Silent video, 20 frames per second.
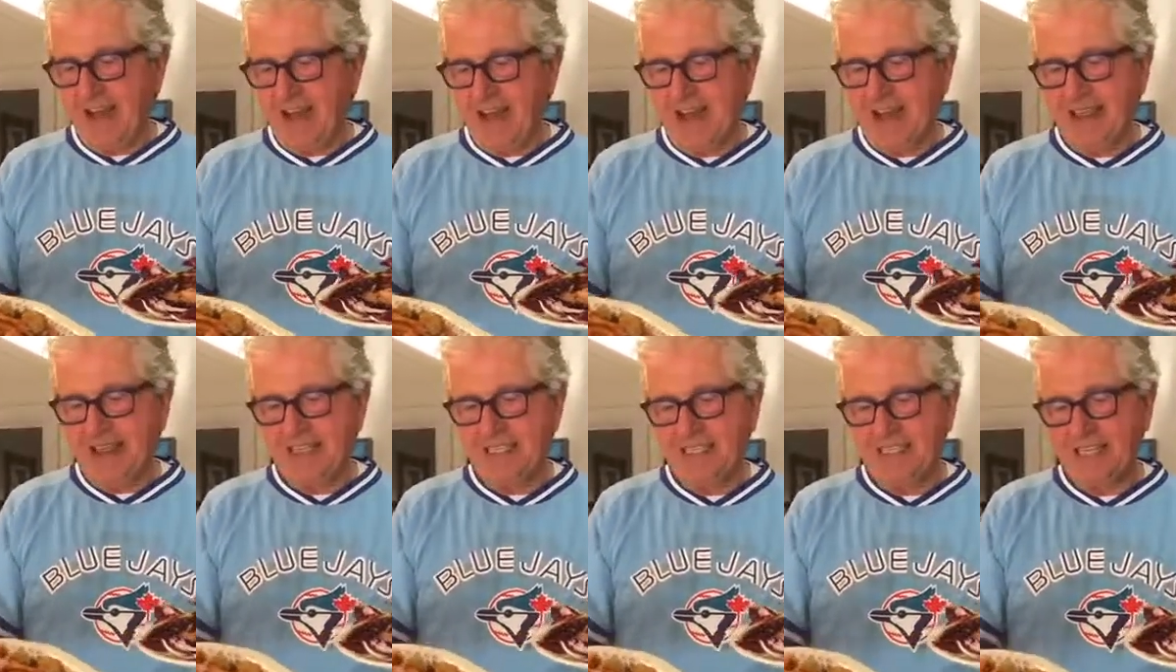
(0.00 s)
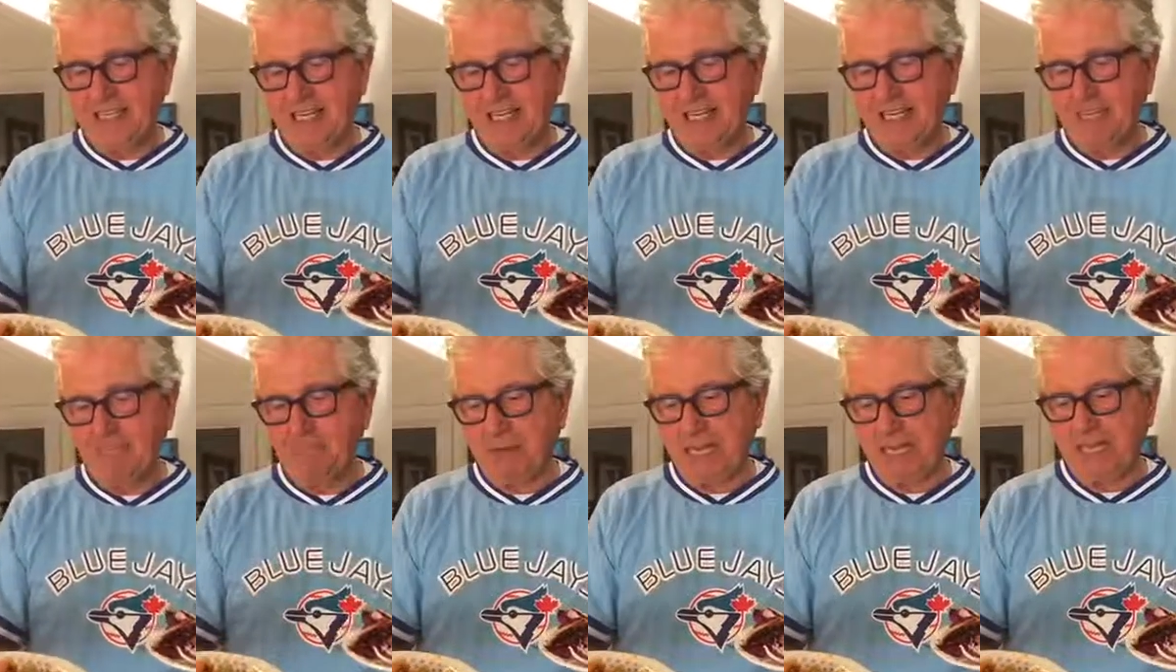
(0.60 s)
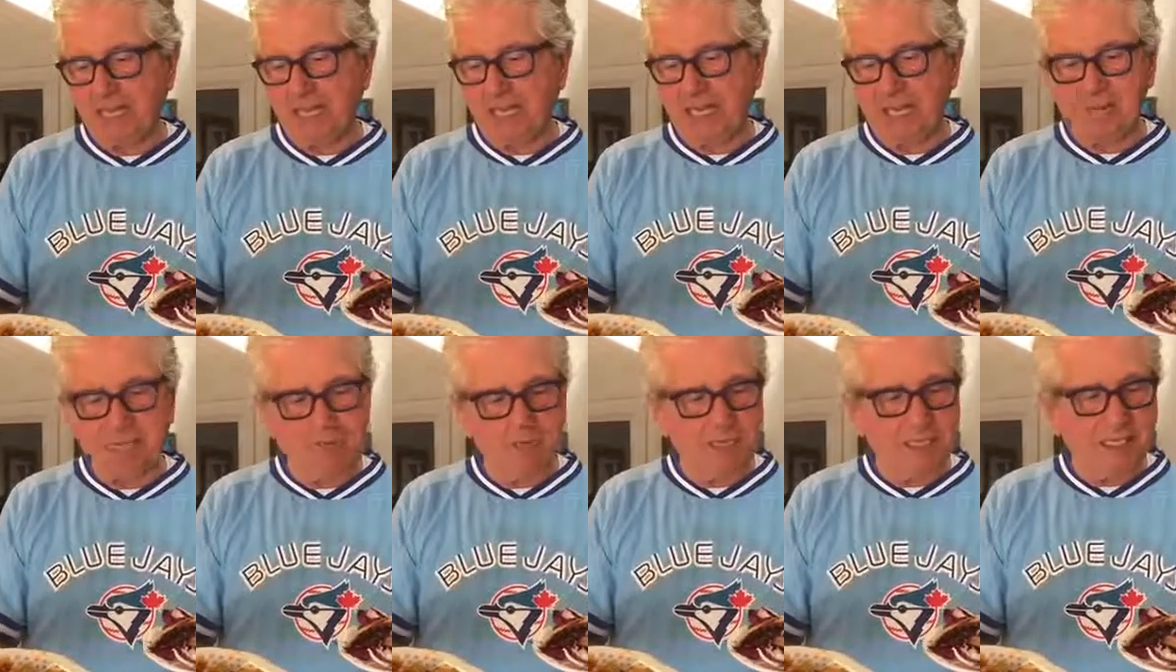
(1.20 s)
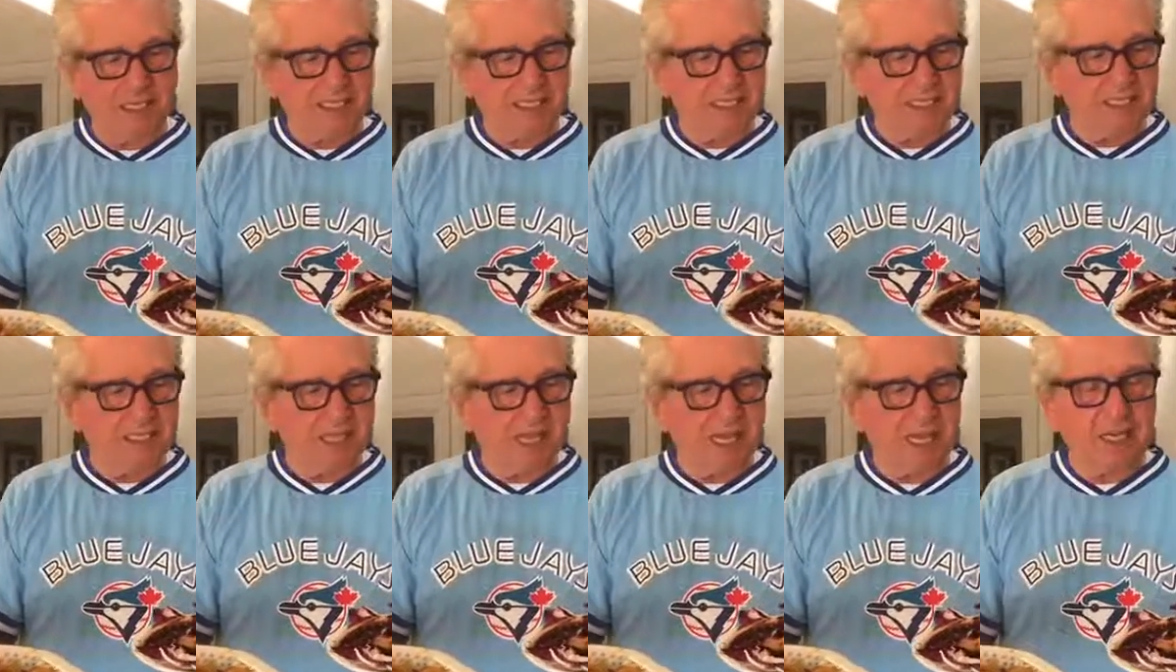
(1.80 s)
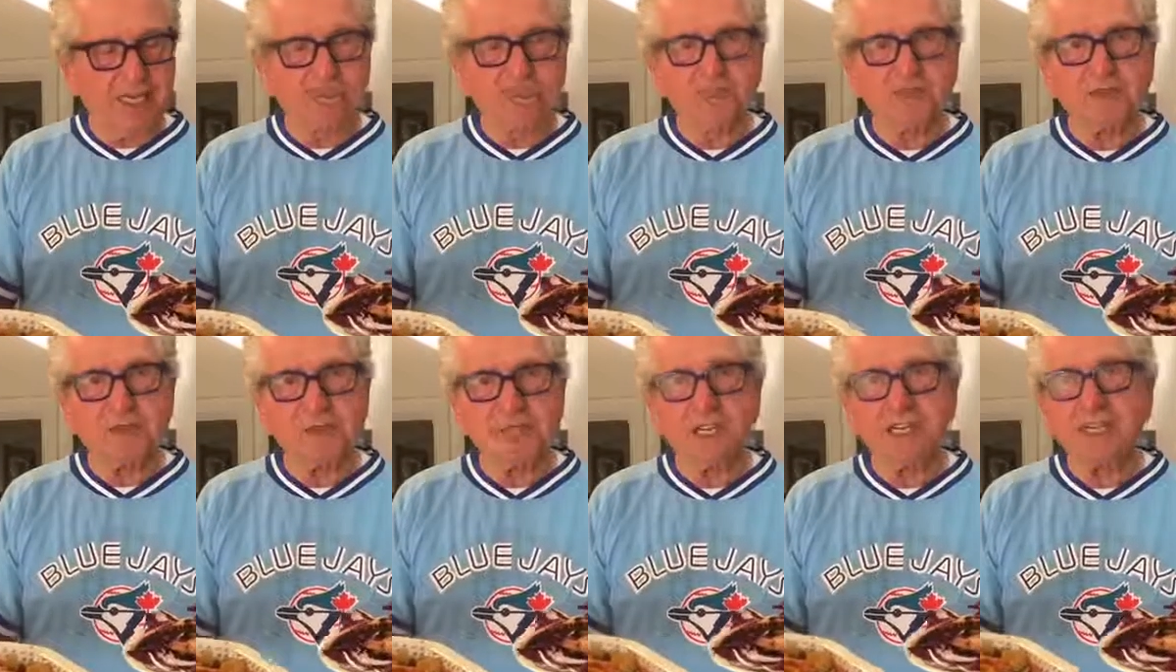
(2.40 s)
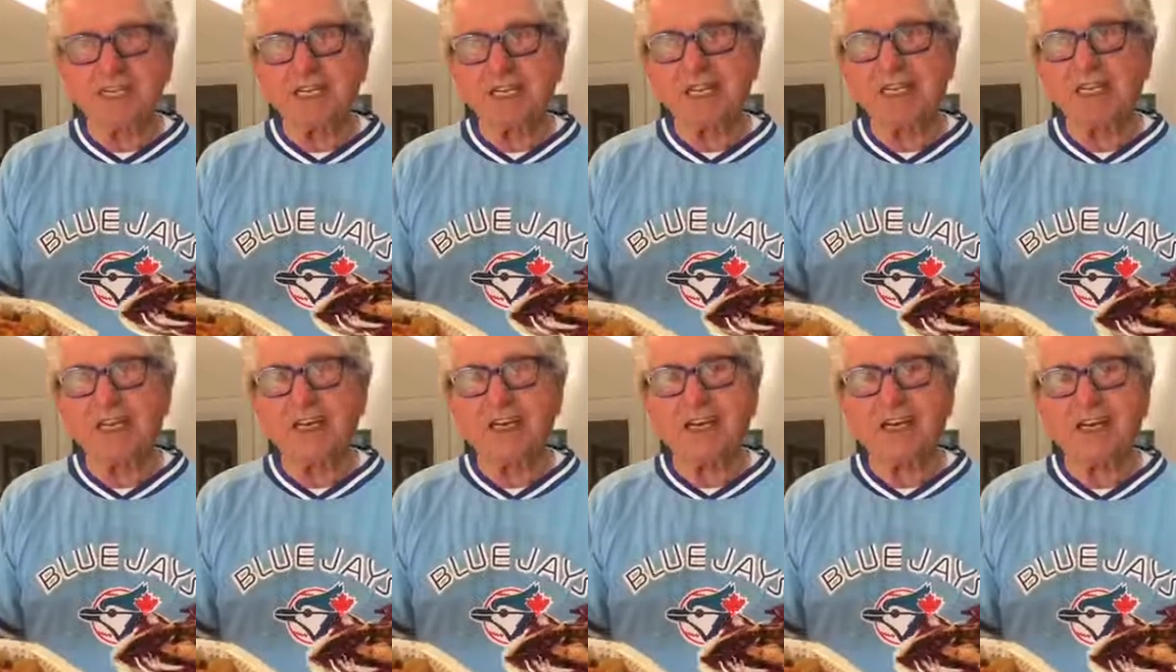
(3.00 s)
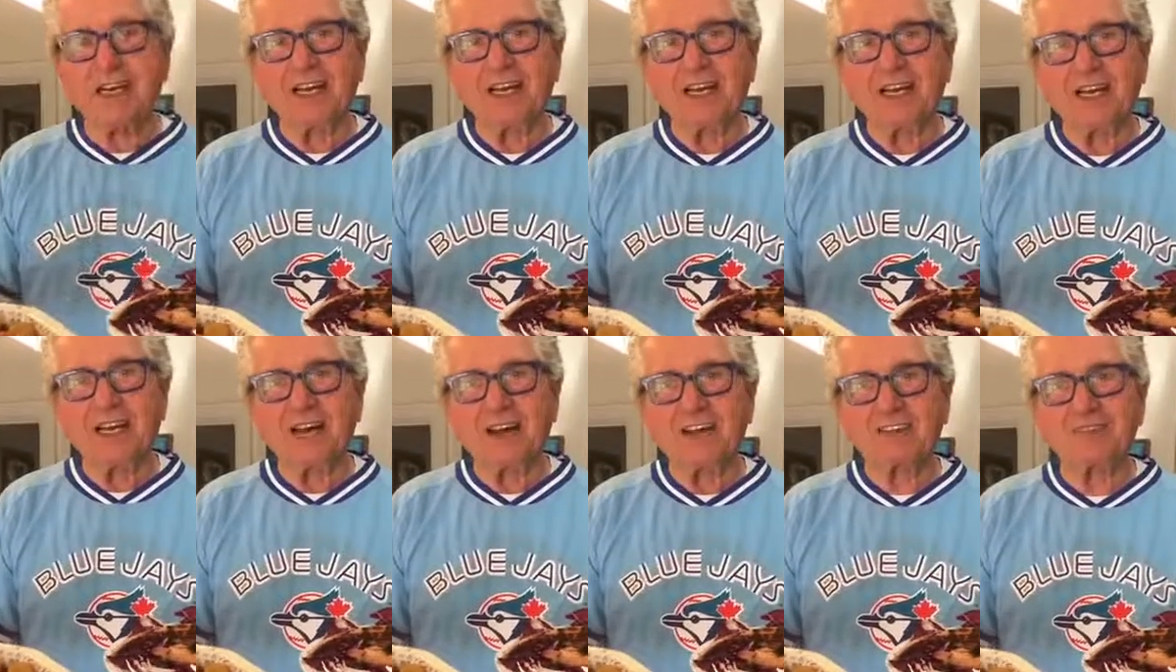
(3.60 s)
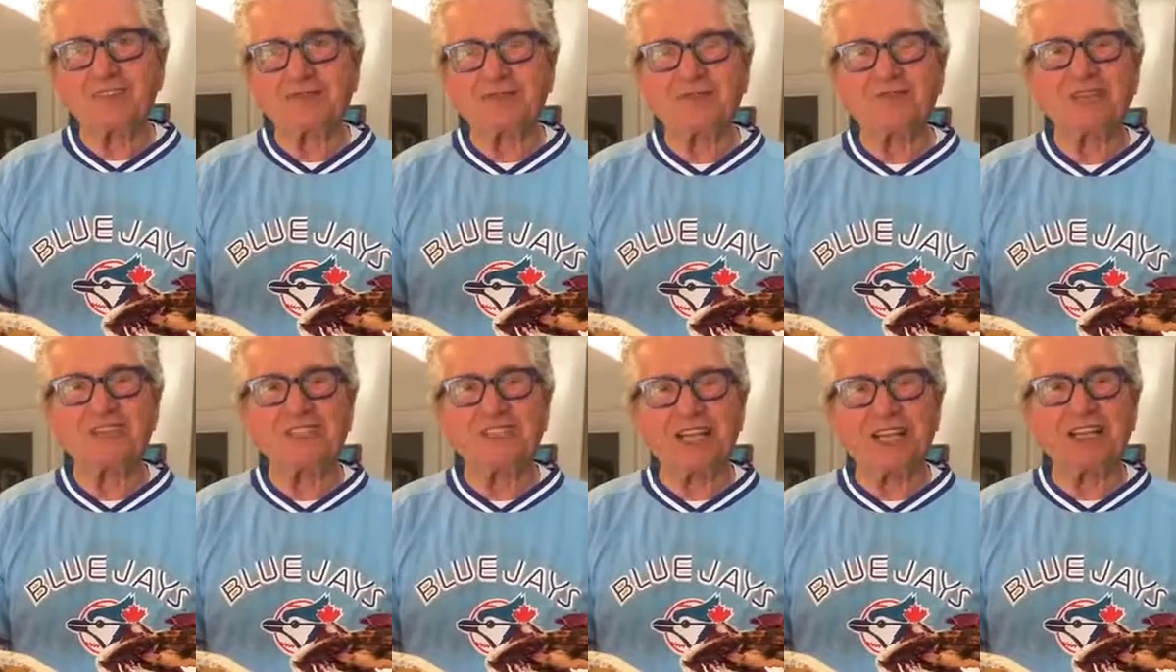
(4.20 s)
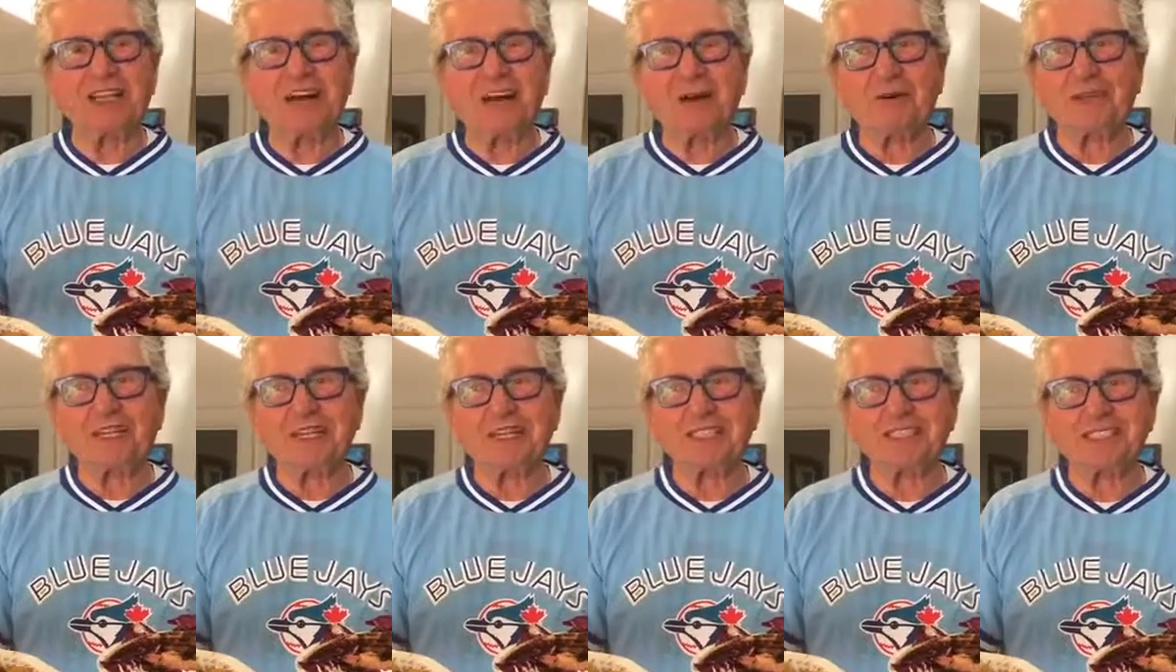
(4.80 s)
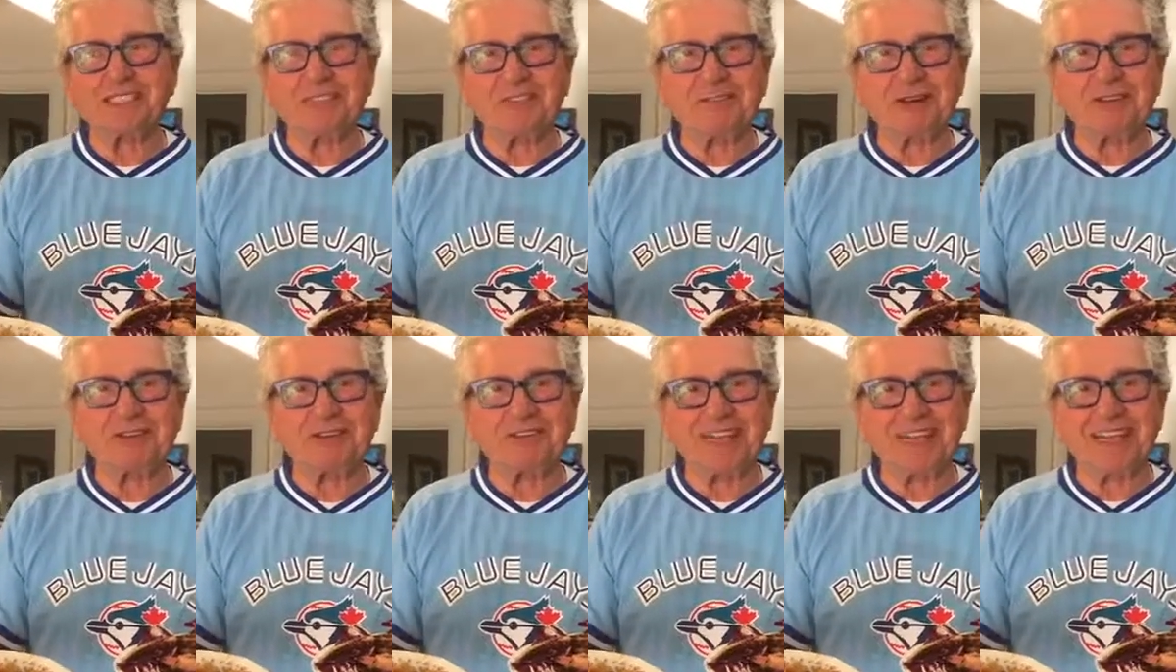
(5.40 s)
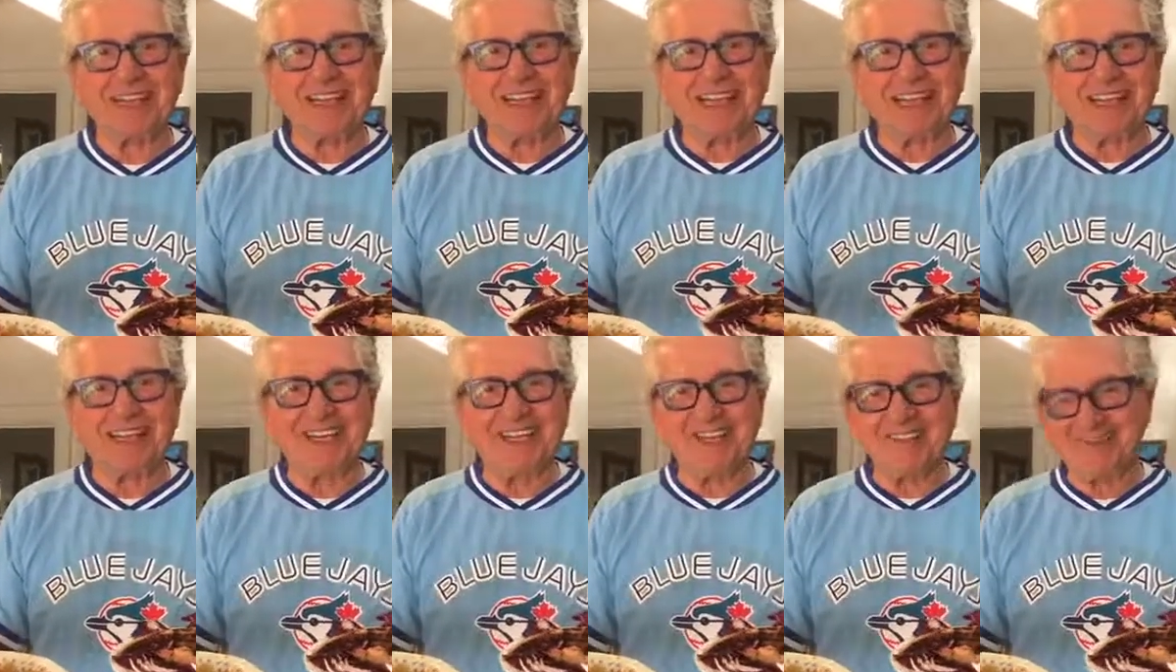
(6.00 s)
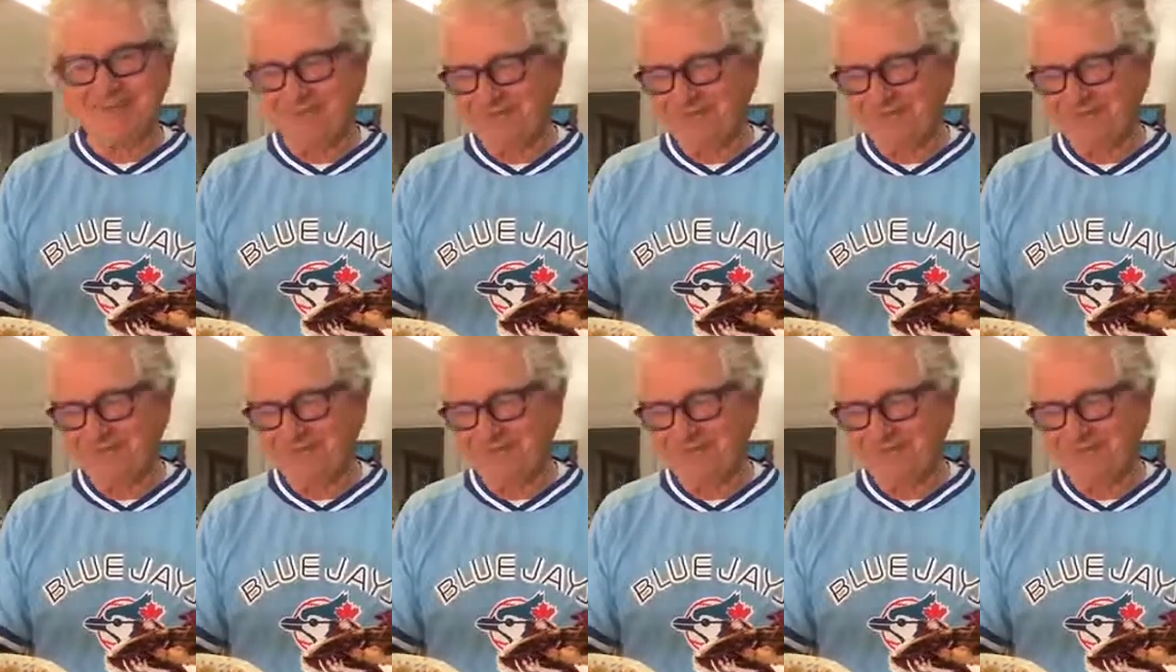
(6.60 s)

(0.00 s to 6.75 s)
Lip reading: and Baccala Pugliese style. I'll tell you how it is some other day. Thank you.